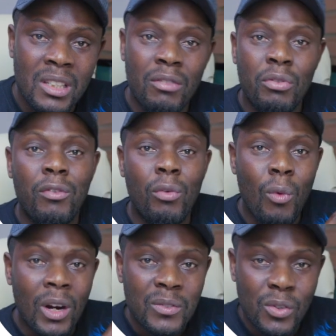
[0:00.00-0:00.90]
If you've
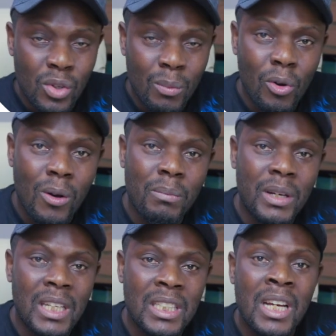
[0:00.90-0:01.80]
worked for some
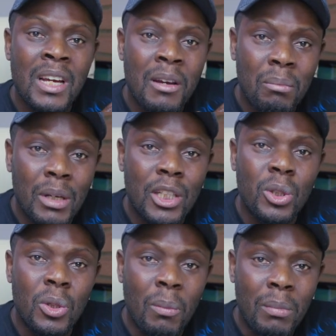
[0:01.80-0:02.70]
companies, make
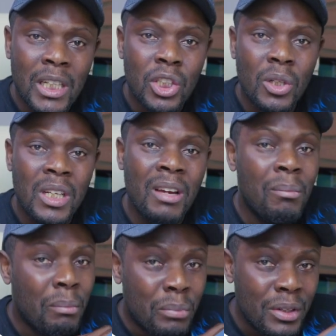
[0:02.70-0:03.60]
sure you mention
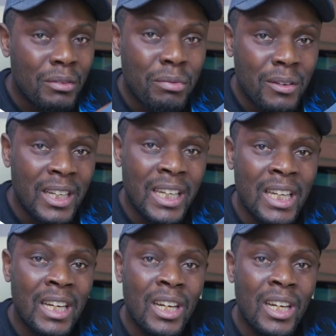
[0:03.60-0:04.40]
them briefly.